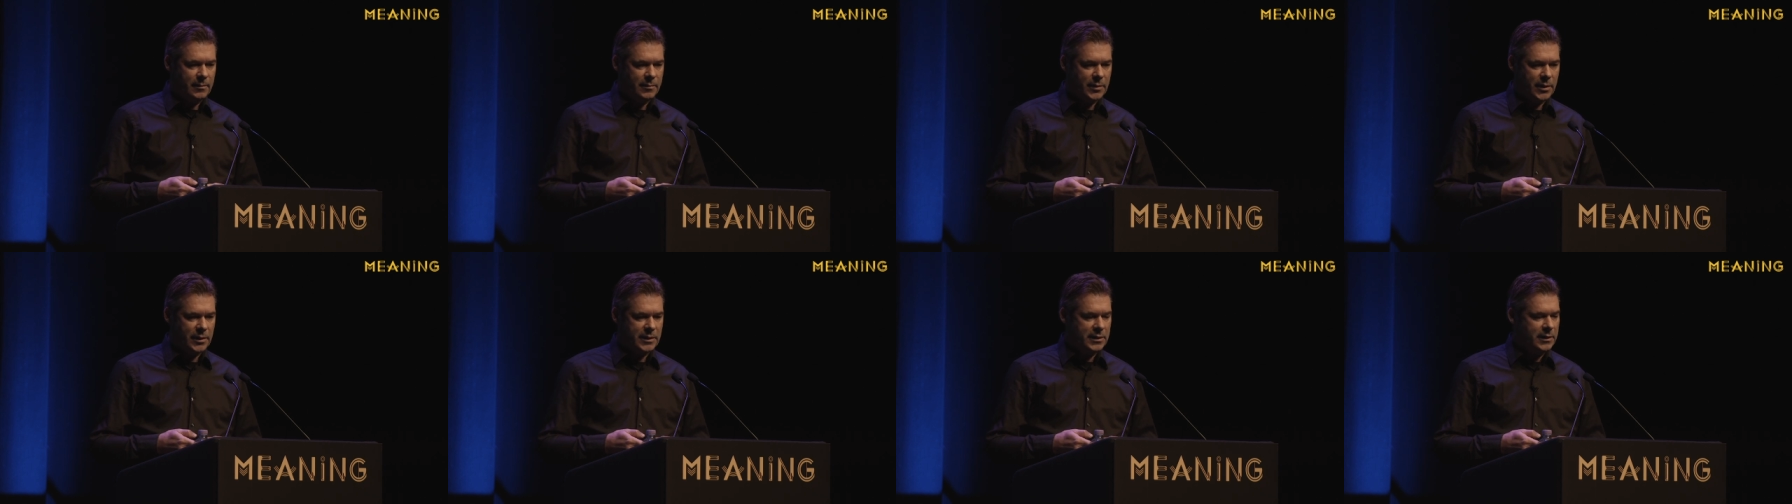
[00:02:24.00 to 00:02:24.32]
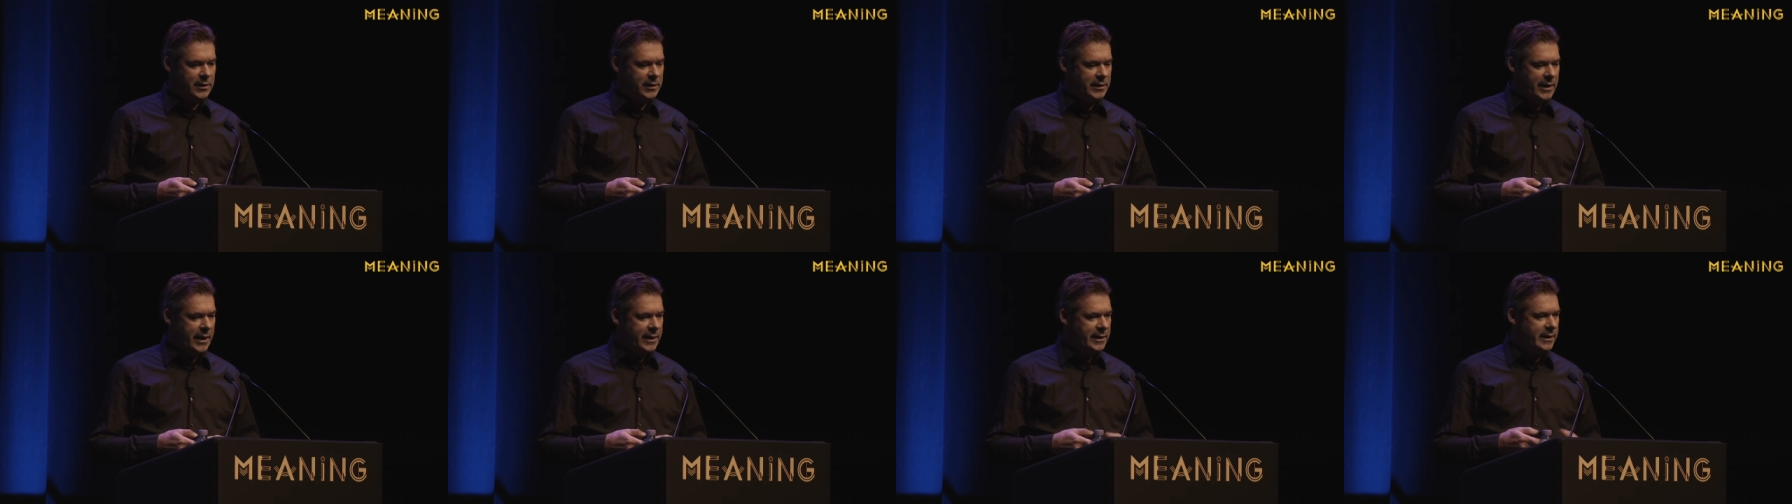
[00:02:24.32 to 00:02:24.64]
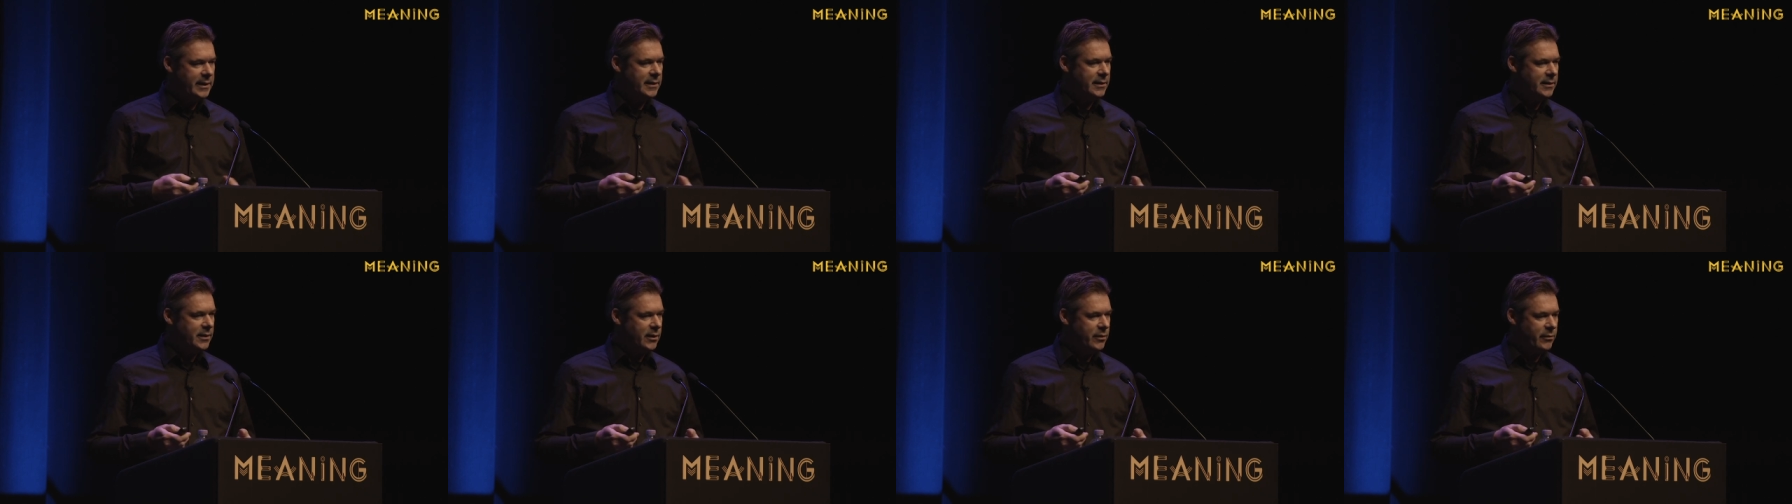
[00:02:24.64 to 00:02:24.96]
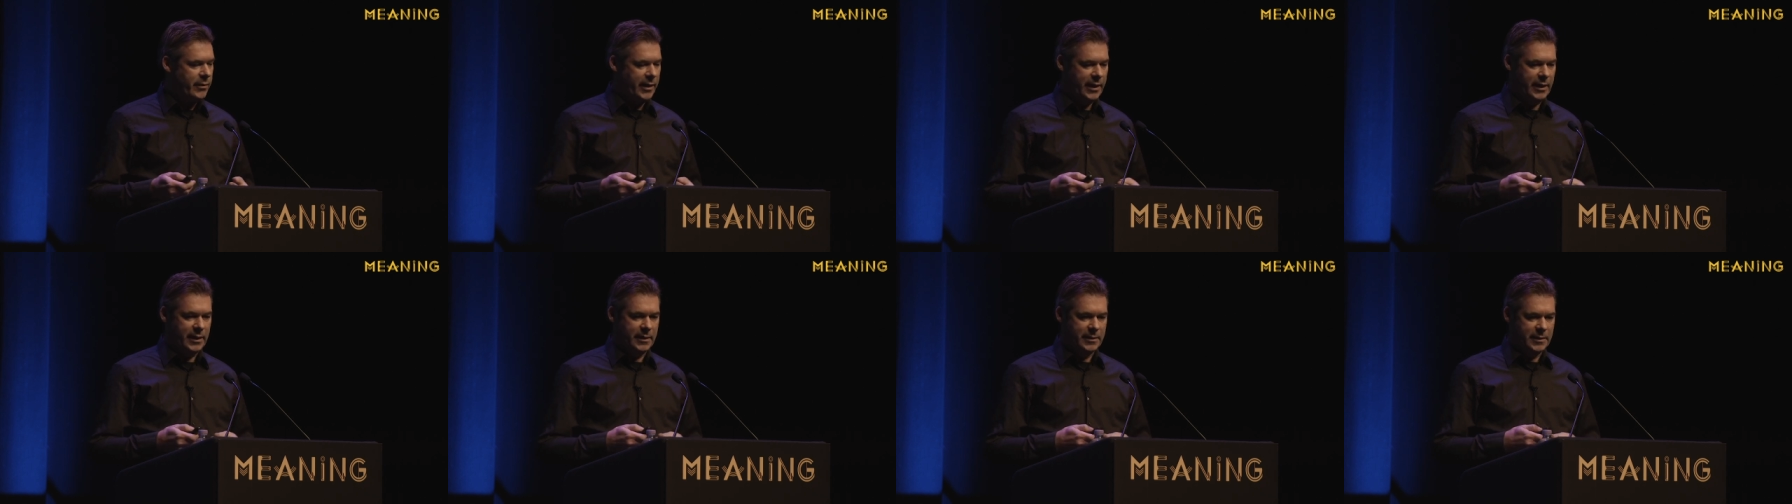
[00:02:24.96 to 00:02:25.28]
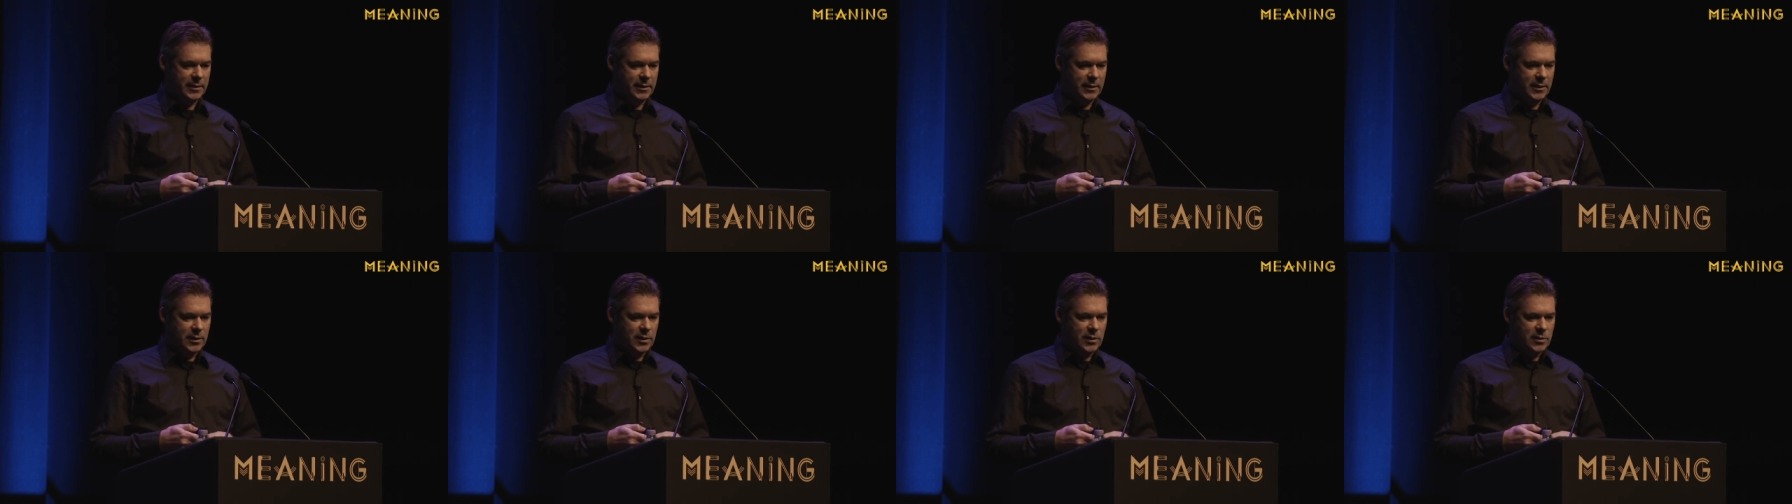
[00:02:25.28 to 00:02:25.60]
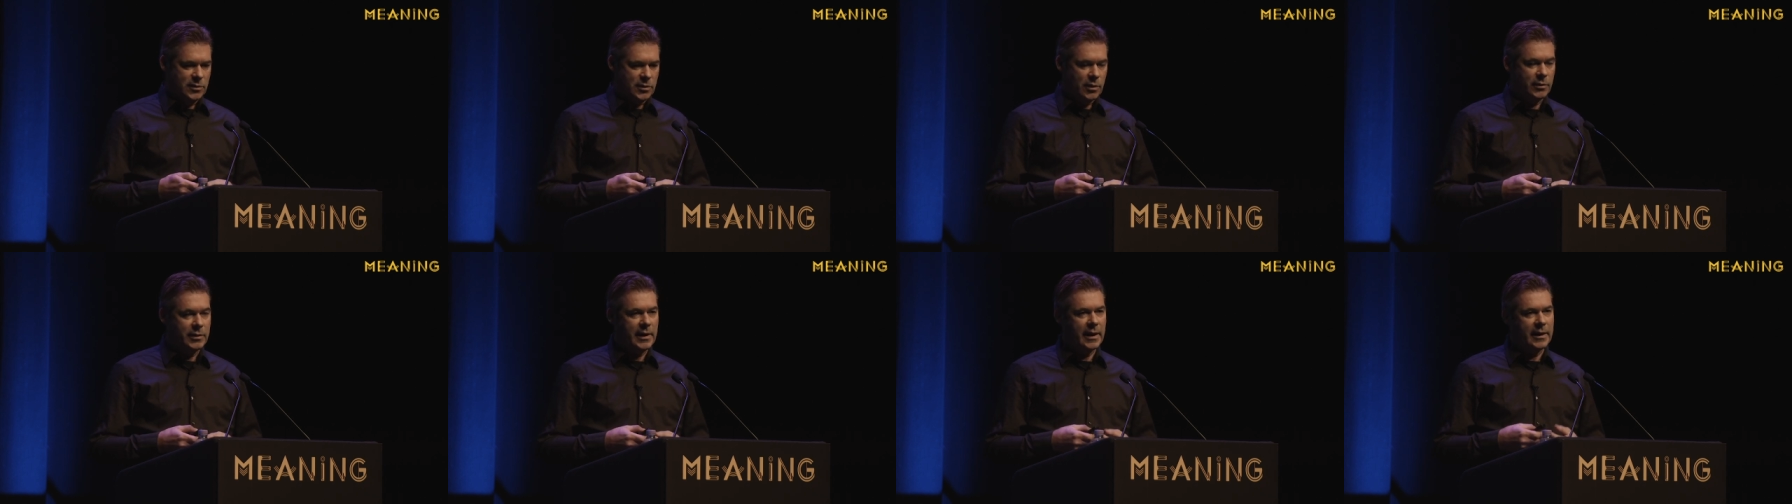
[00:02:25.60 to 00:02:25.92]
But they didn't agree.
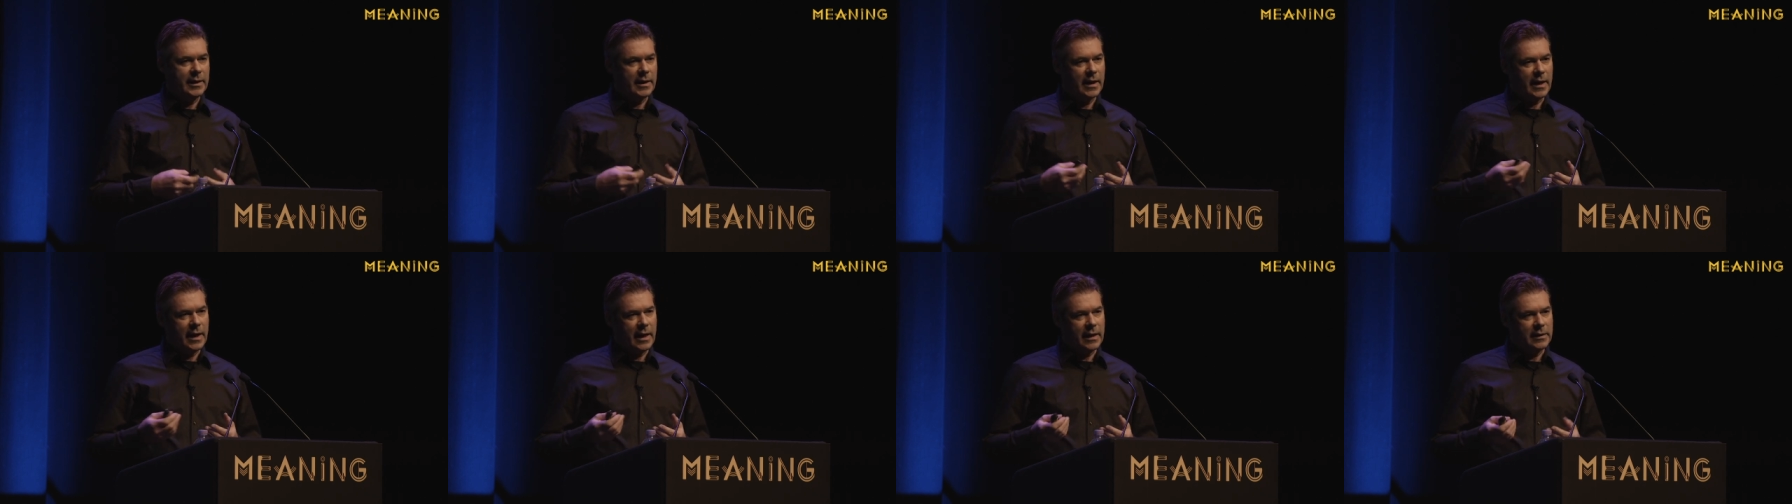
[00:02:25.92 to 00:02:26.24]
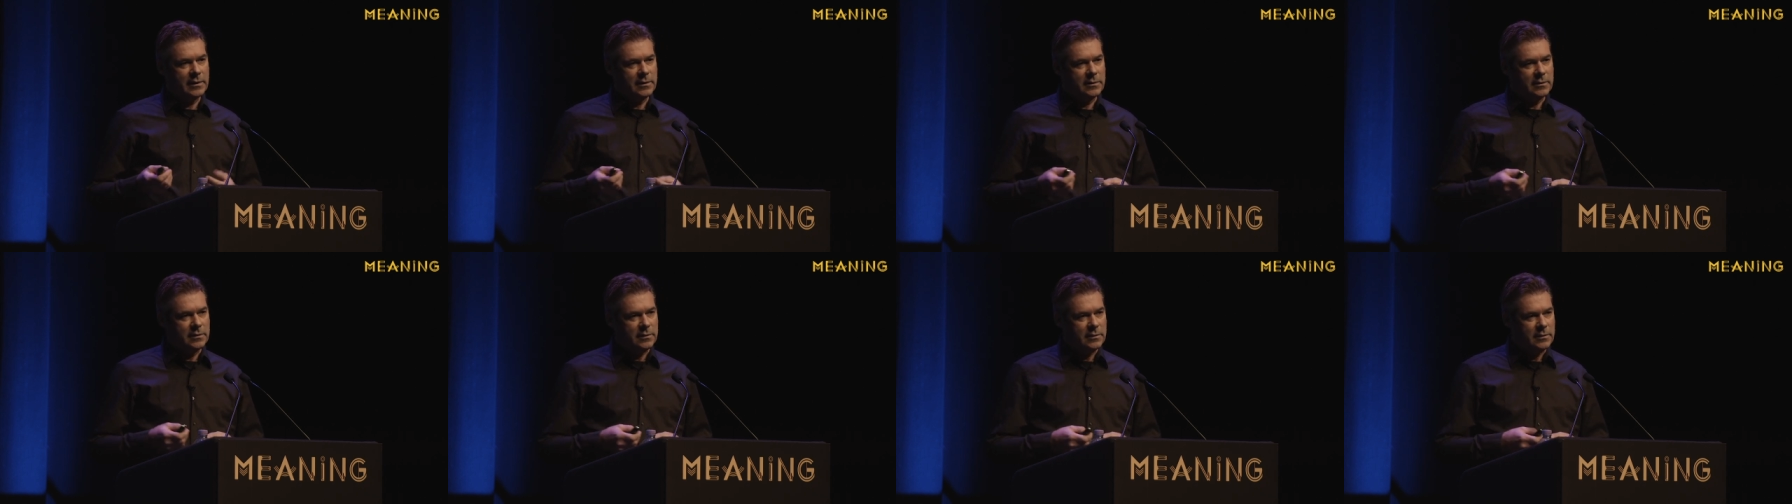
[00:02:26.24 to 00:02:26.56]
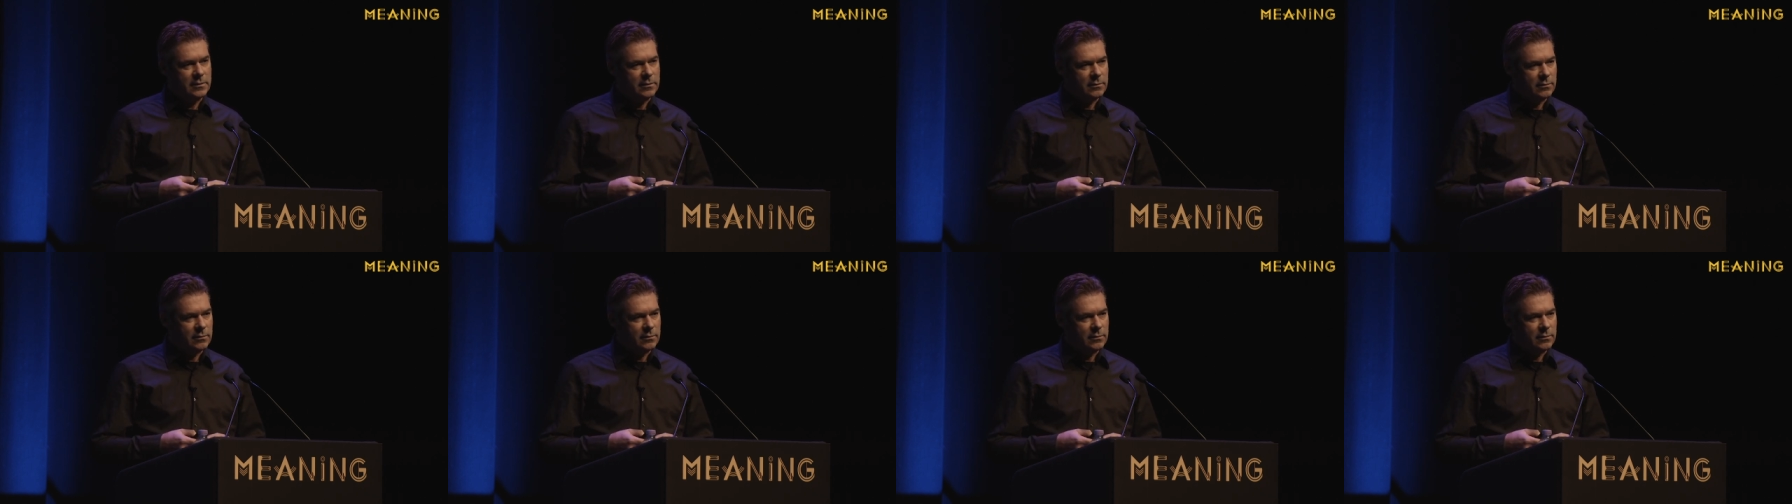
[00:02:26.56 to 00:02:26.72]
So then I had